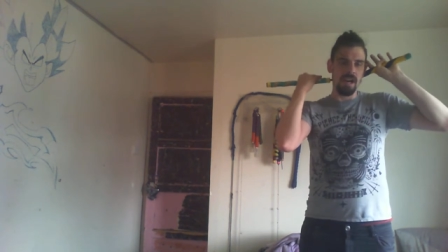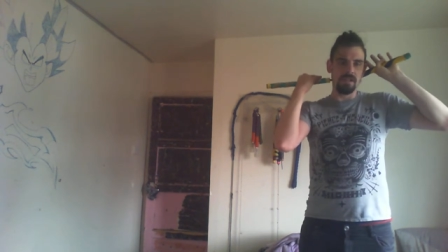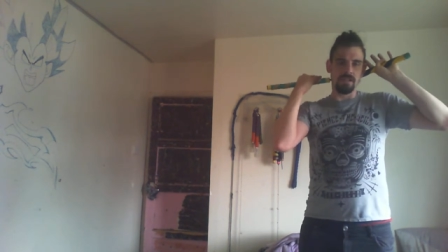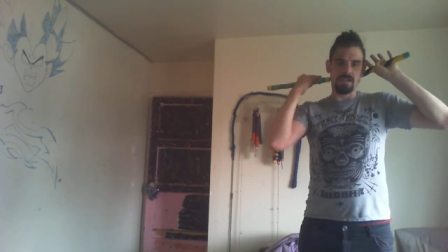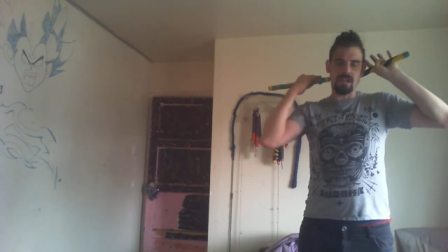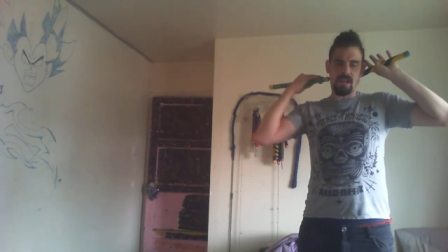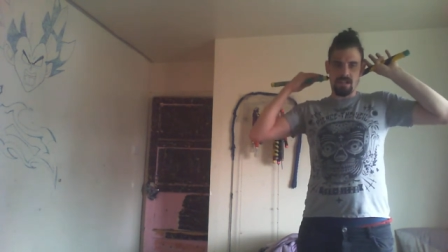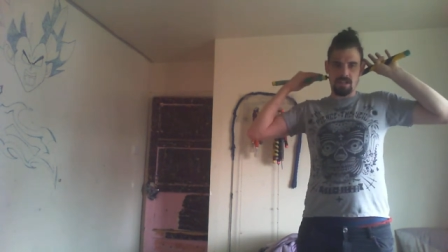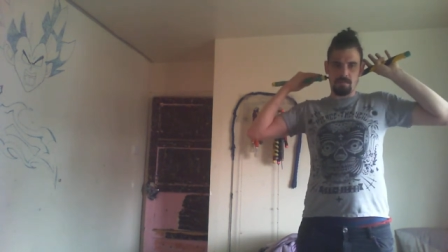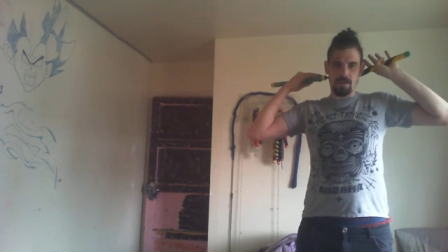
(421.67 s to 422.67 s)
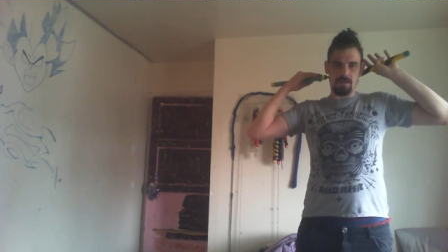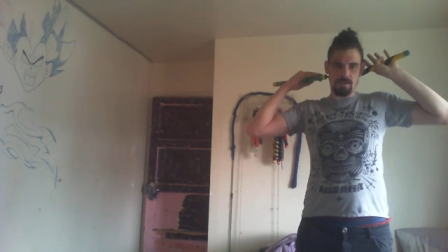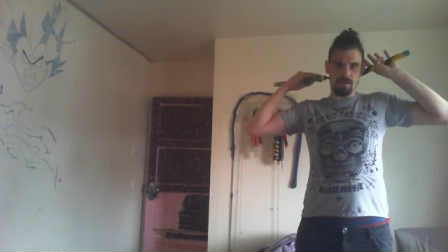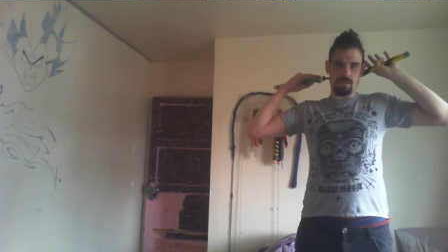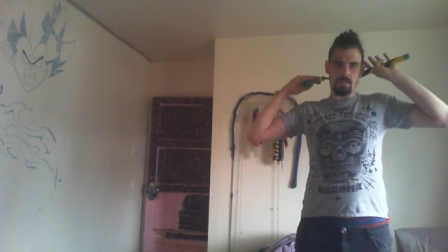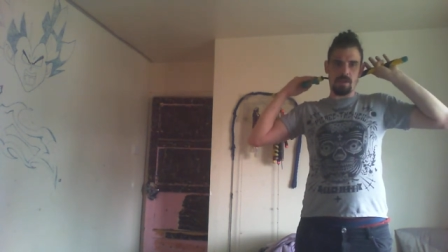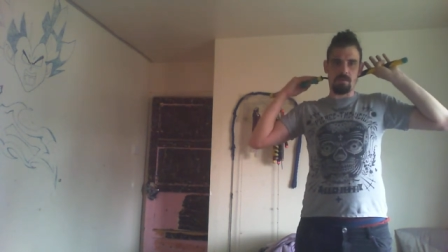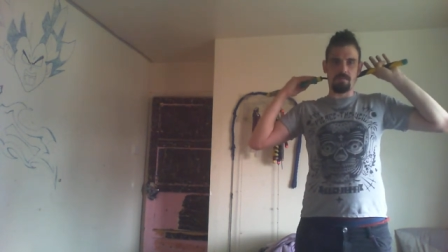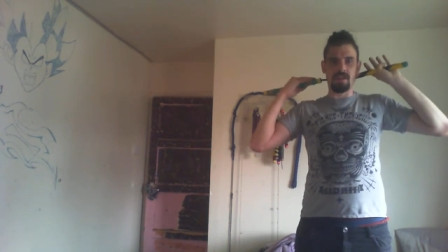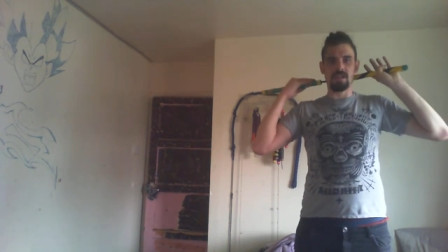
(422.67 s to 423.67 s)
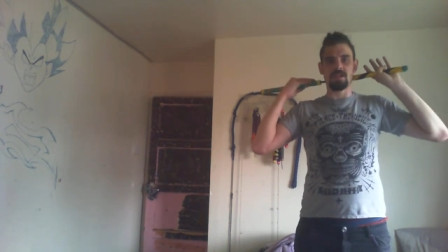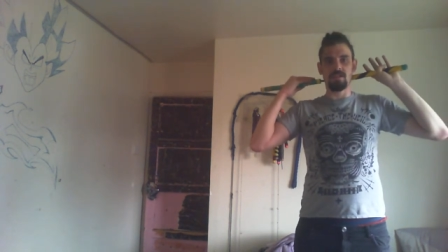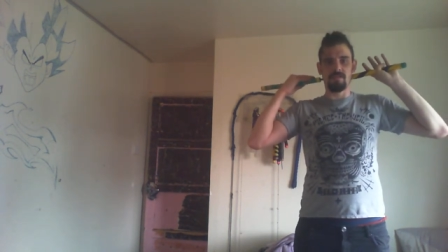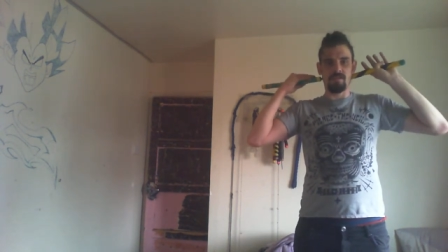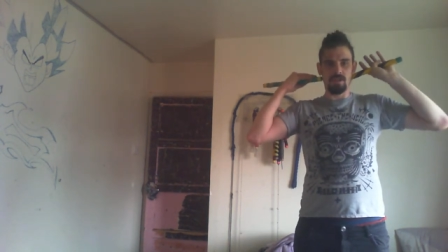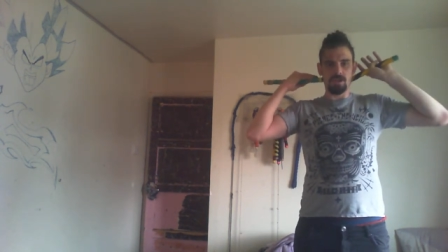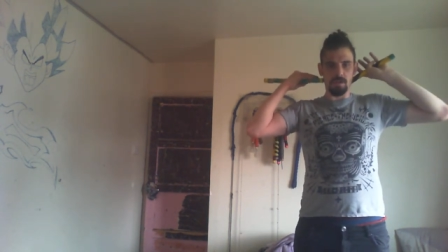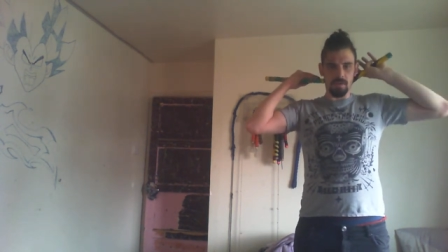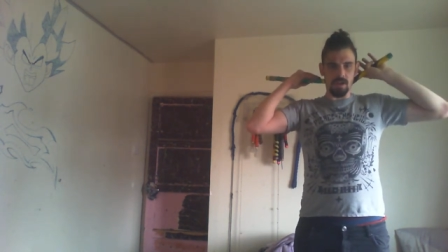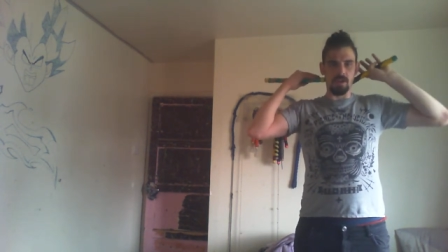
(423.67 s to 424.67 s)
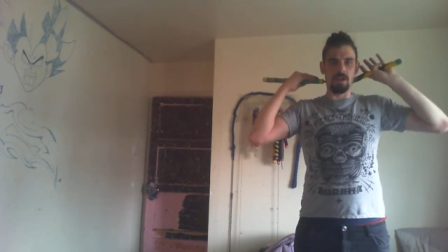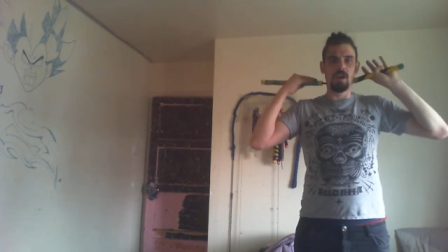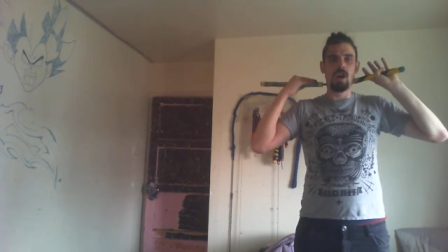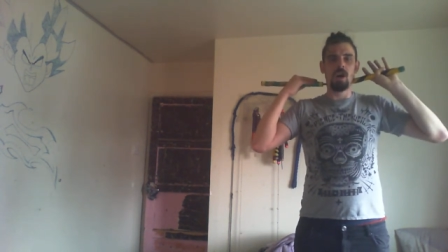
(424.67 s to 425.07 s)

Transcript: to start this motion so we're going to bring this to the front so we're going to